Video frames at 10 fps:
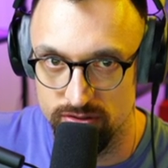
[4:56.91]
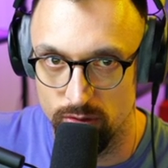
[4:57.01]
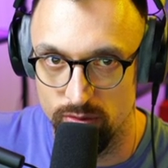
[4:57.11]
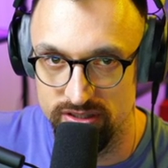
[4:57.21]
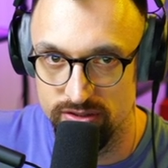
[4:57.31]

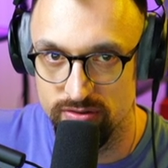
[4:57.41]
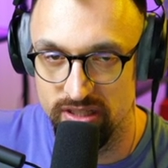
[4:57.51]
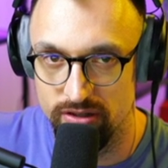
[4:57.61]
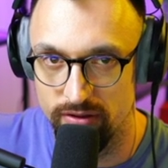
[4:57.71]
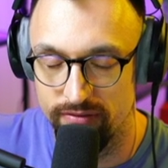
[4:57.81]
So once you
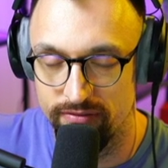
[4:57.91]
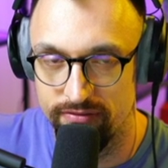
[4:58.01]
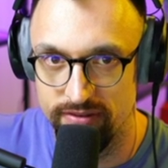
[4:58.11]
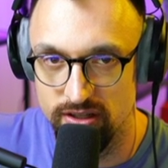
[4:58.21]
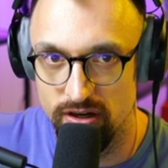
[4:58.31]
click on
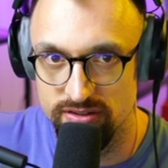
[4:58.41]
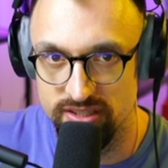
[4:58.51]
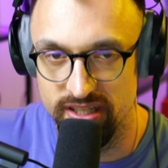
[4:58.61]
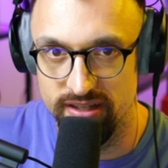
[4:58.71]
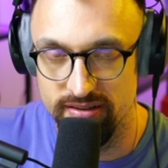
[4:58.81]
three dots
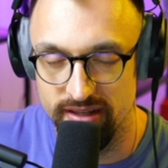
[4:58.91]
here